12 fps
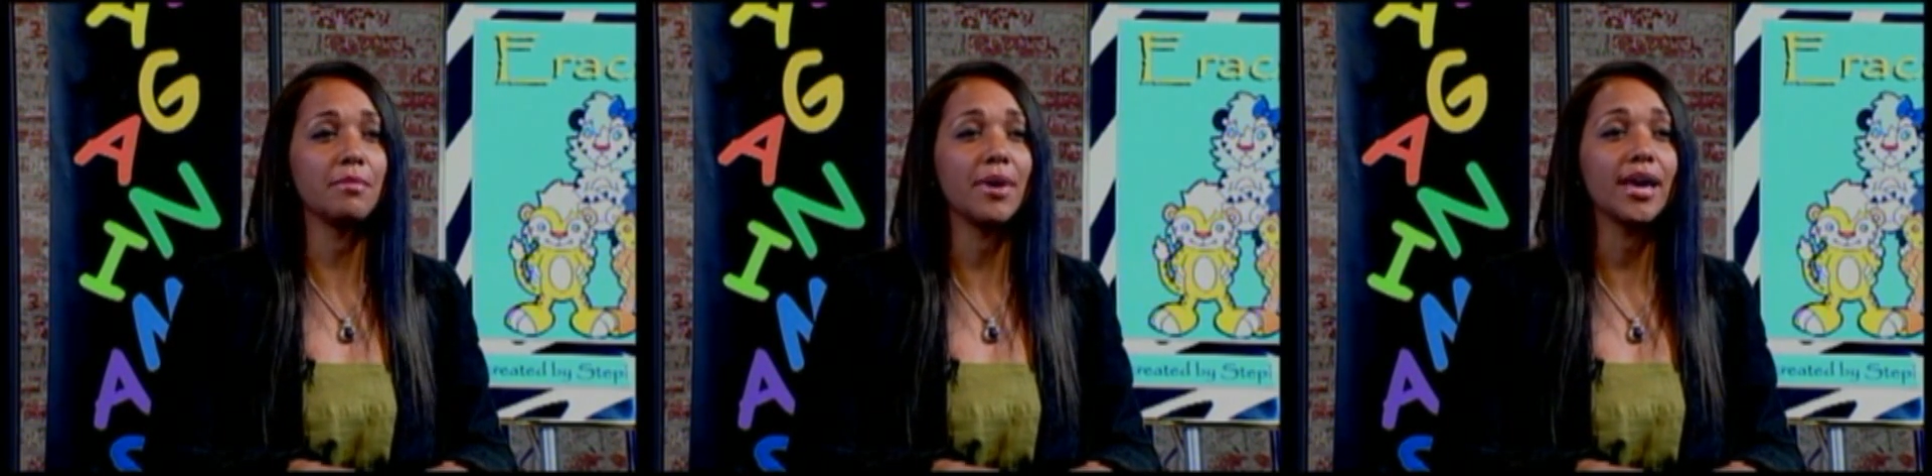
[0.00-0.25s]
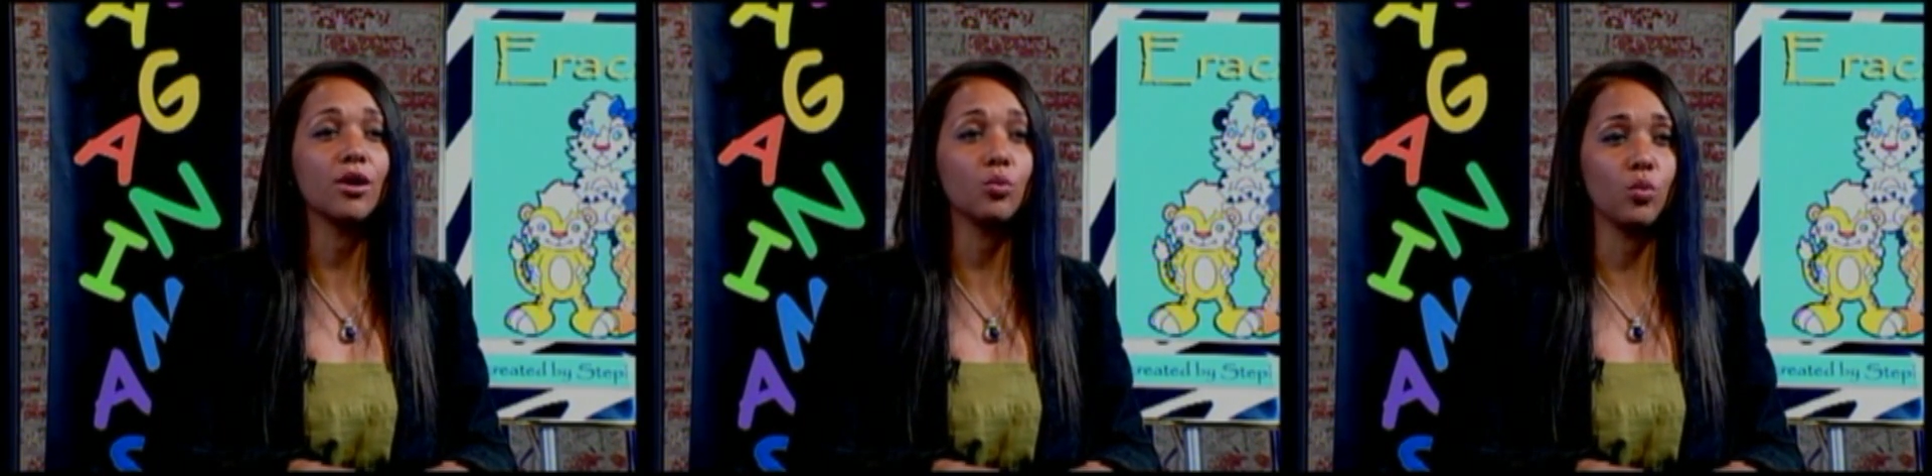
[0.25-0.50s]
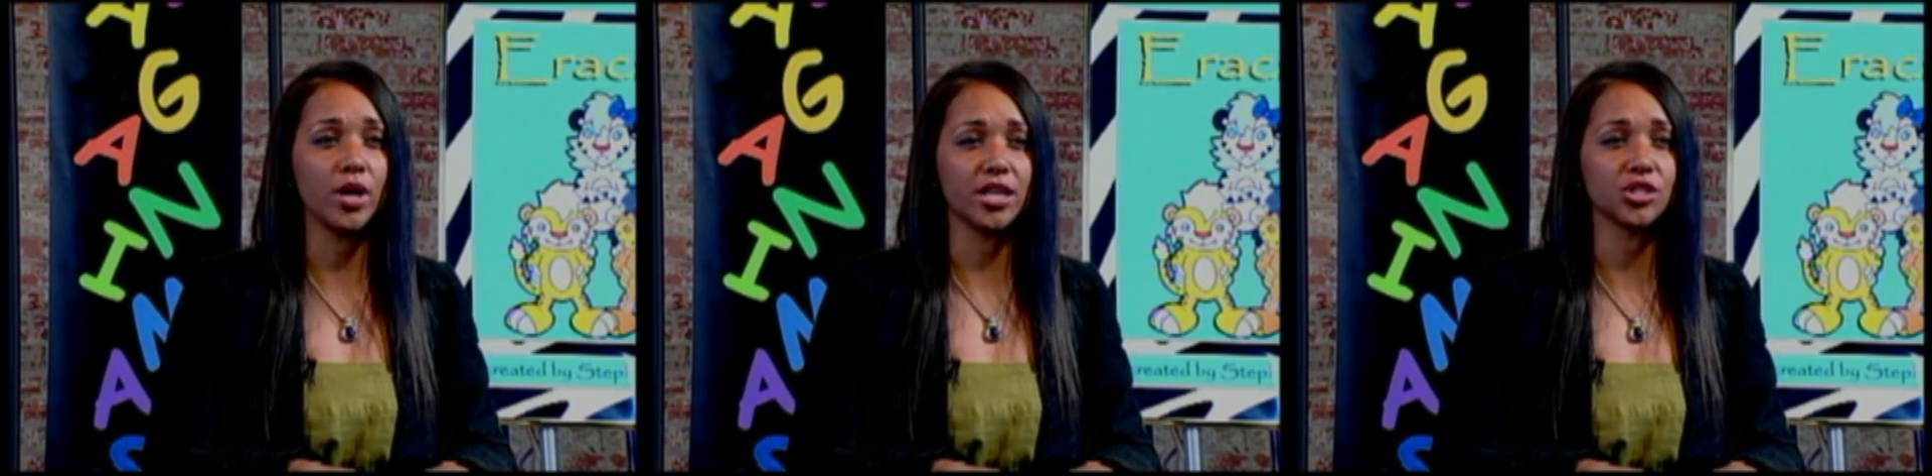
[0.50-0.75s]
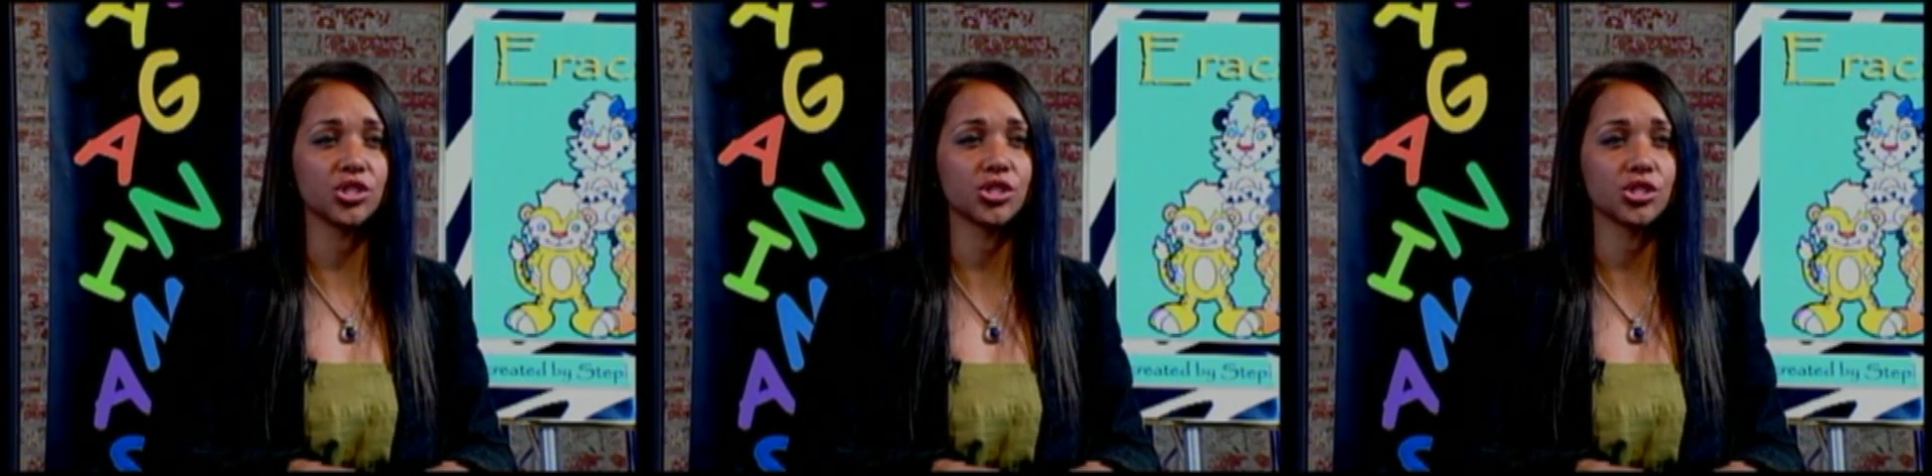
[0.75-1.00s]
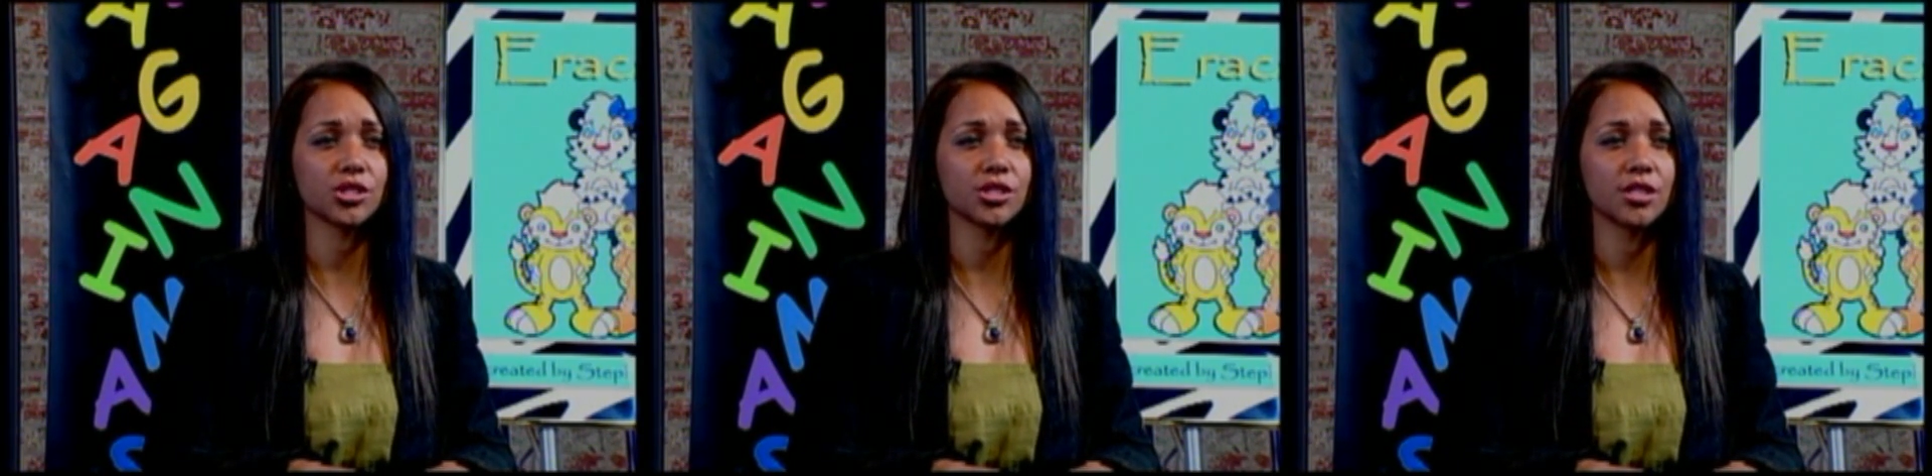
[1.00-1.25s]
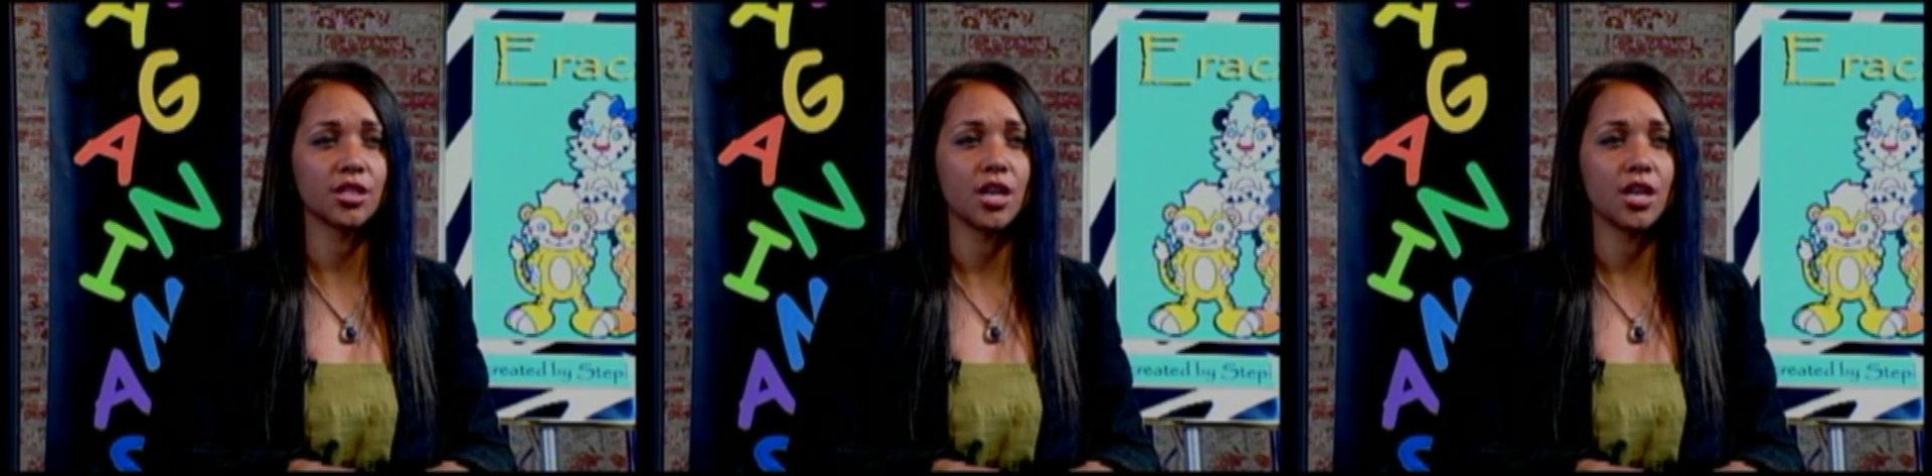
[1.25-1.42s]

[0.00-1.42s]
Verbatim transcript: to make a wish?